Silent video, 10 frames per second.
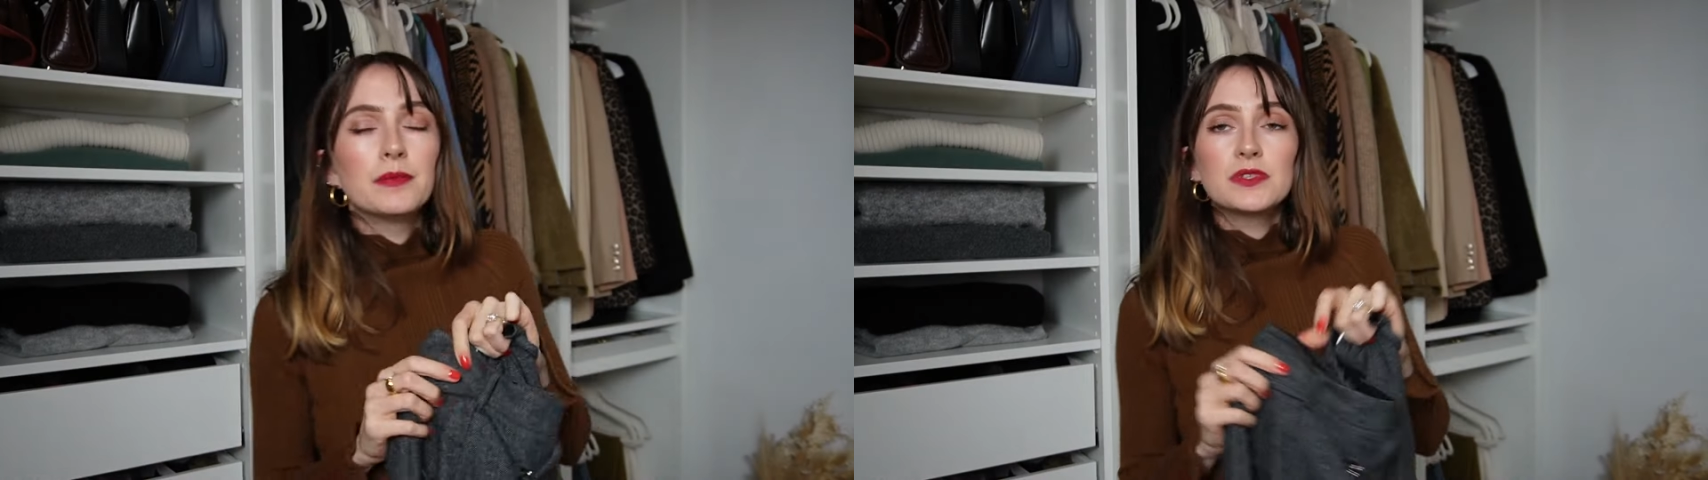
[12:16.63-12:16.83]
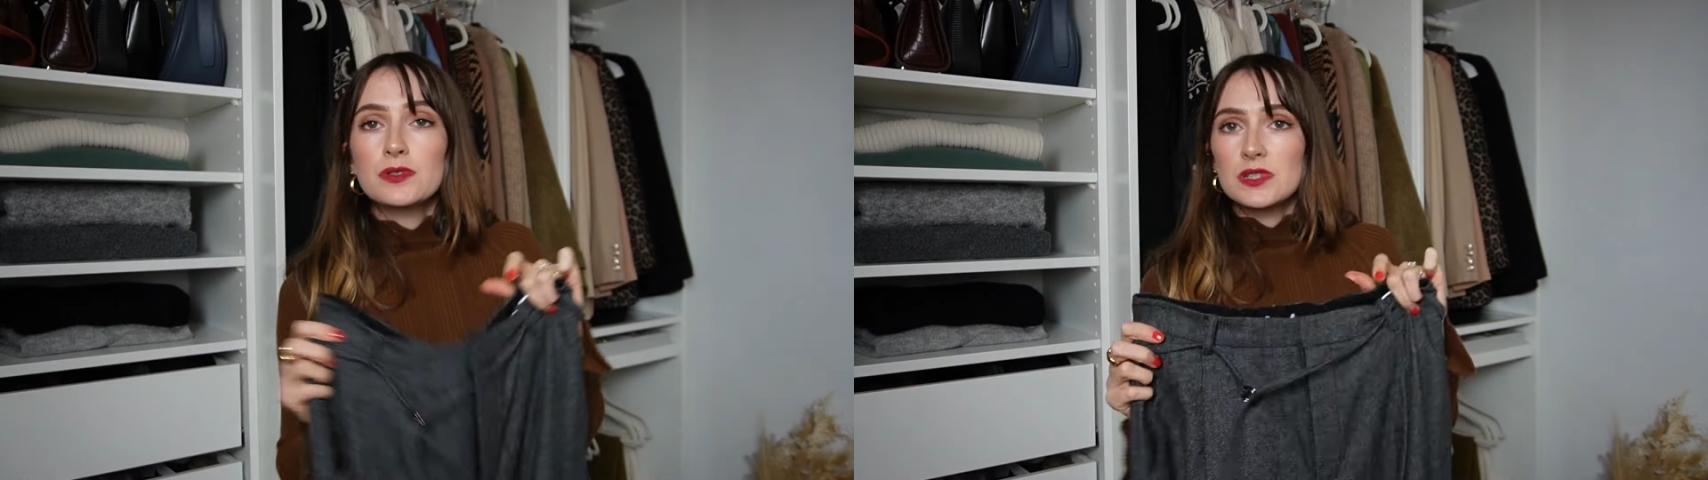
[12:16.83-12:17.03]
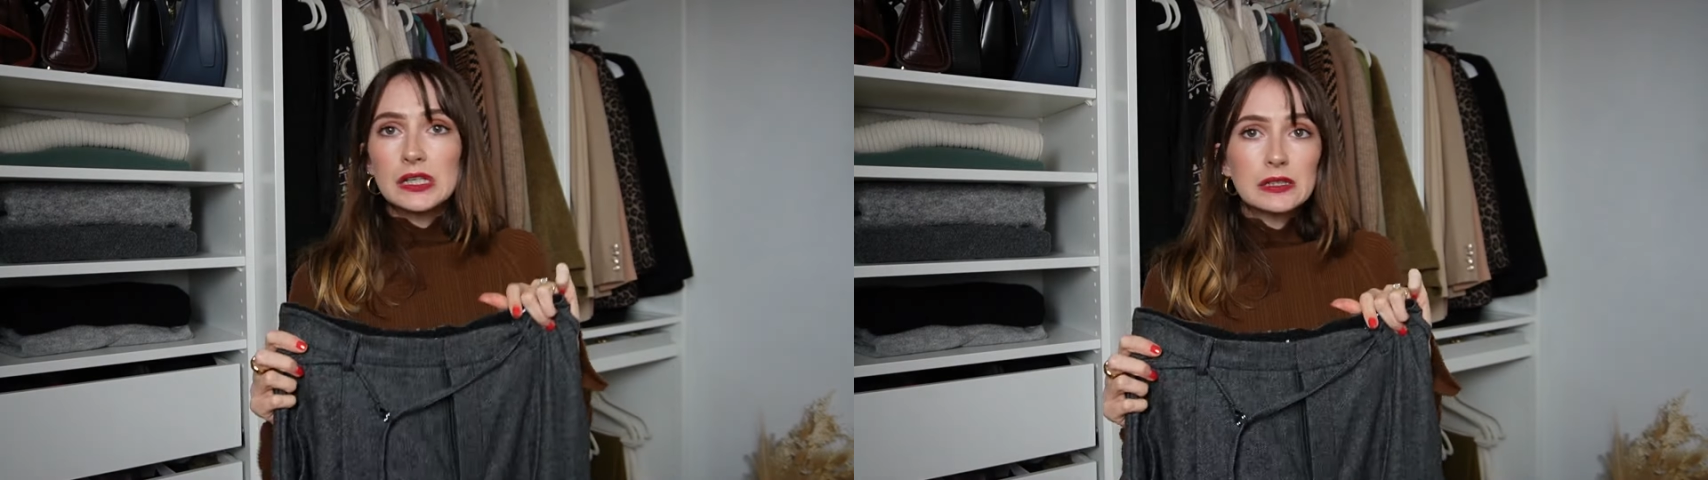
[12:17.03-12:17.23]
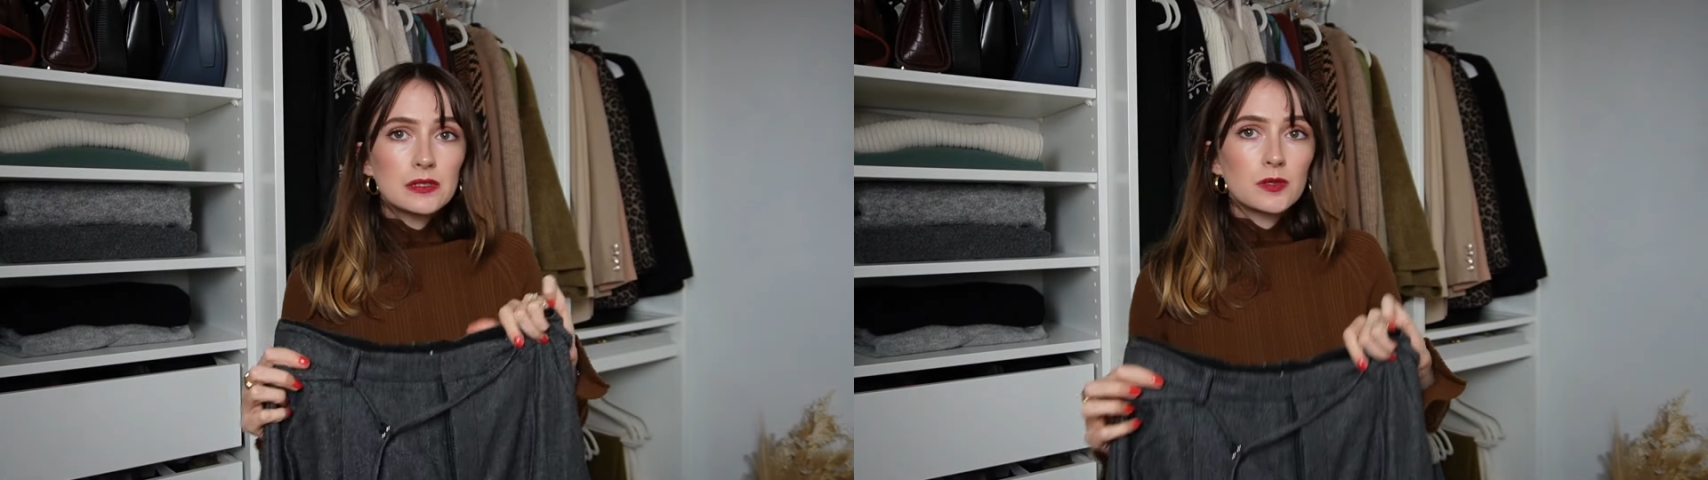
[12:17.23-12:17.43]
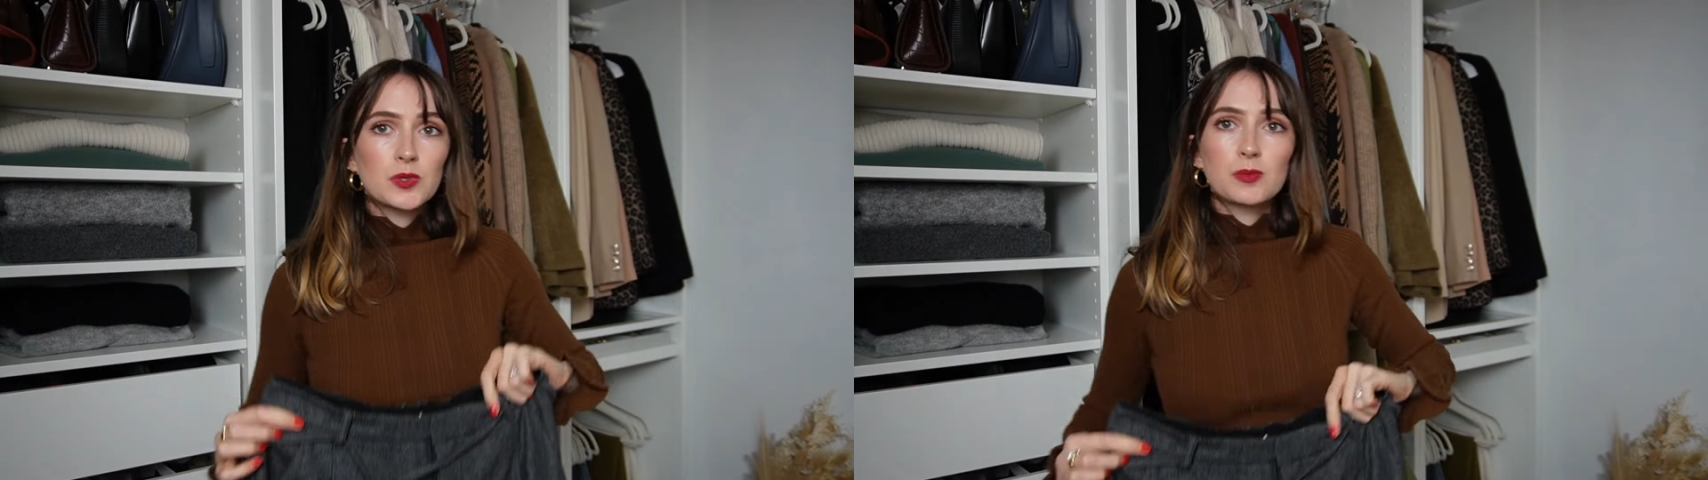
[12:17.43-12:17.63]
So style
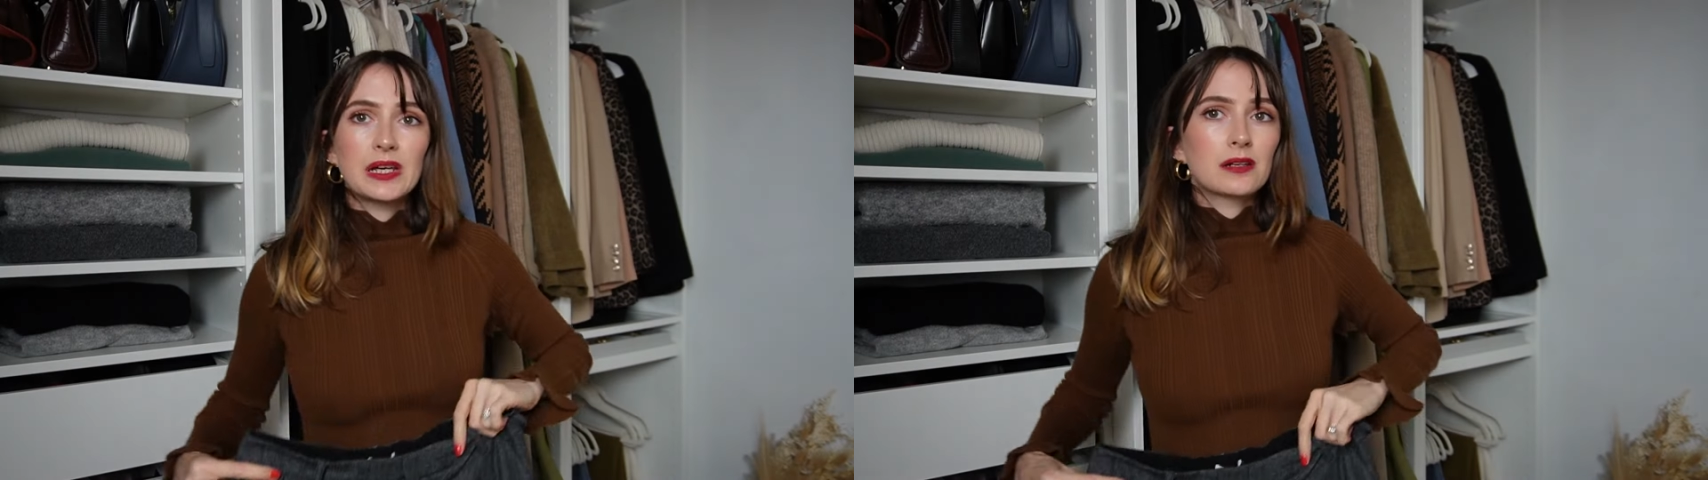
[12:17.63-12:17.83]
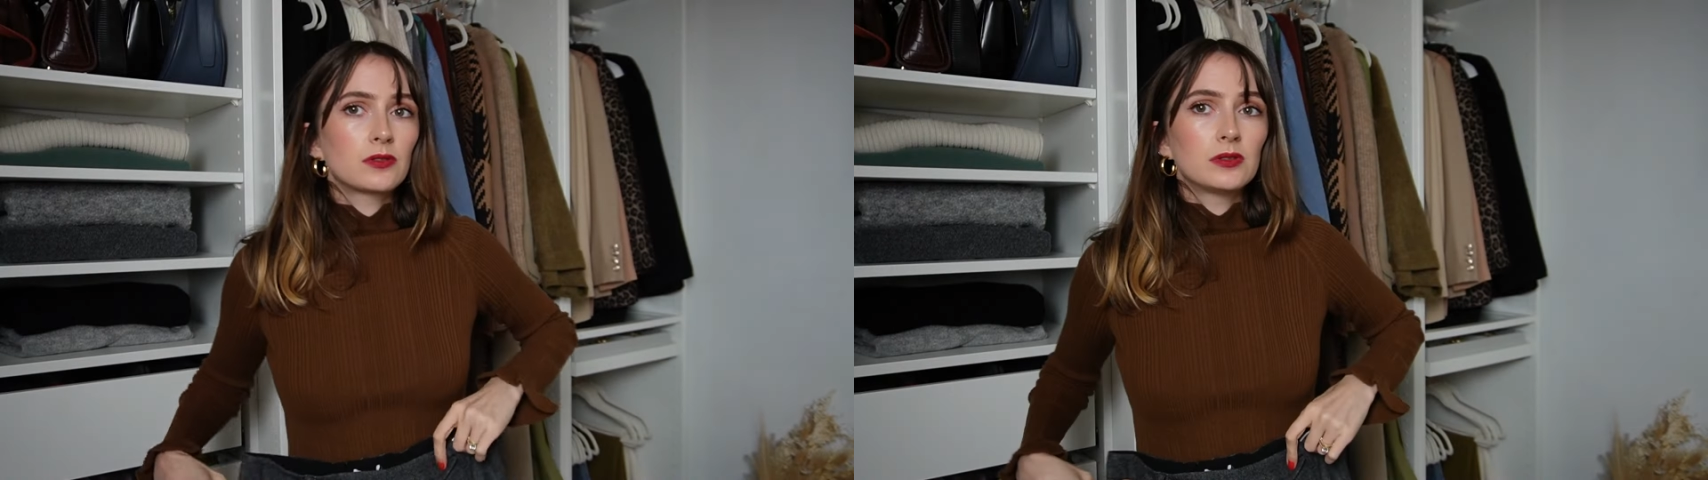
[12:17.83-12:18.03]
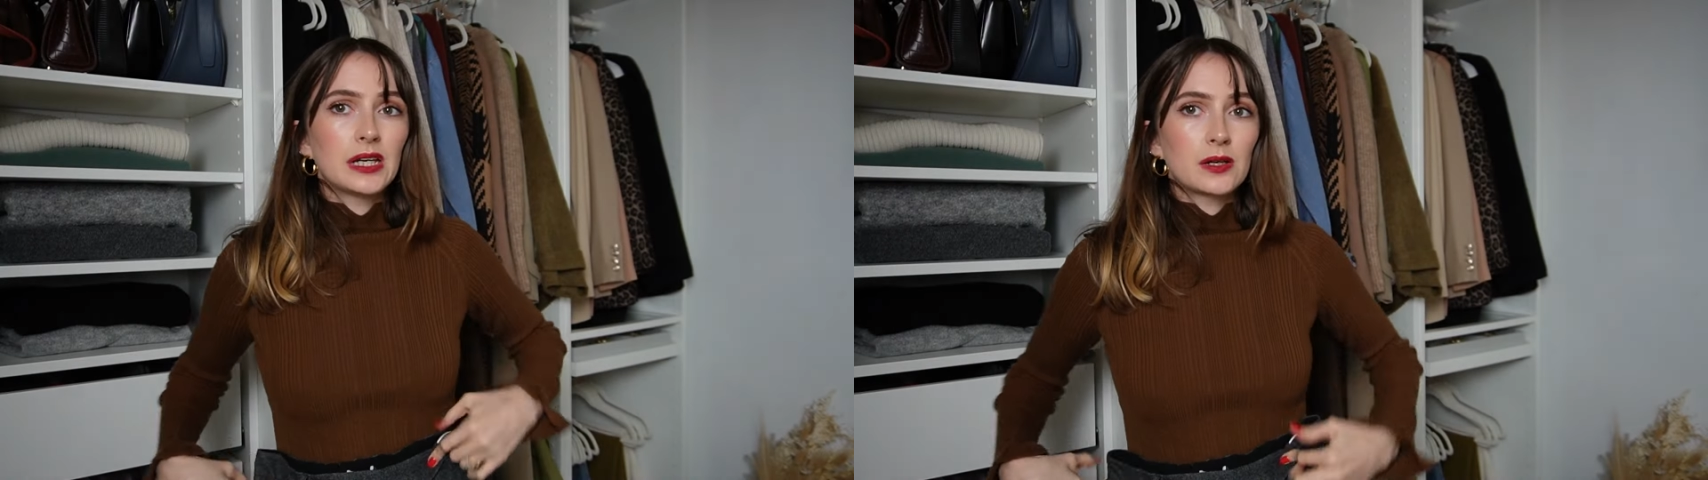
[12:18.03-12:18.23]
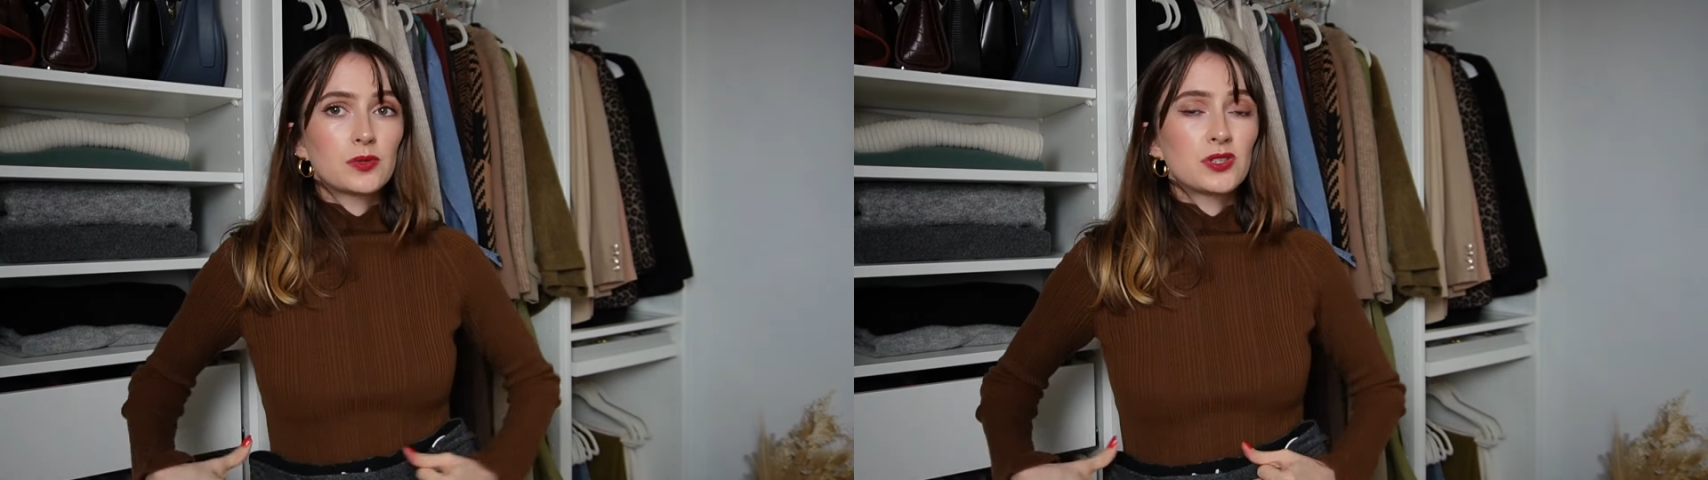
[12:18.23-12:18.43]
this up with a black roll neck,